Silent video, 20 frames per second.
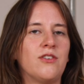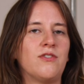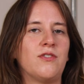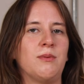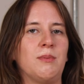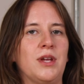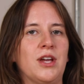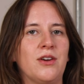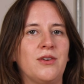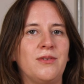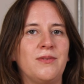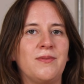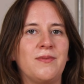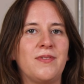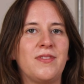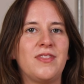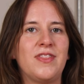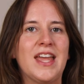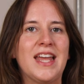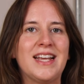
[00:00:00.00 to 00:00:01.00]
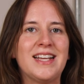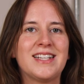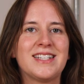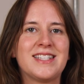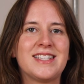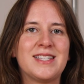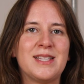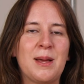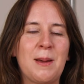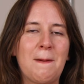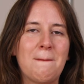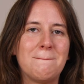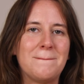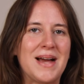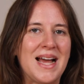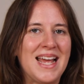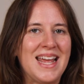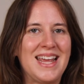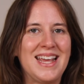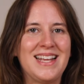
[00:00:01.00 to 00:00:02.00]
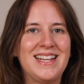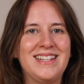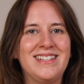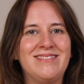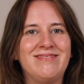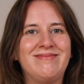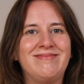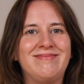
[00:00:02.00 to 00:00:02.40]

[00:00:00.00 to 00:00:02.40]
from you. Thanks. Bye.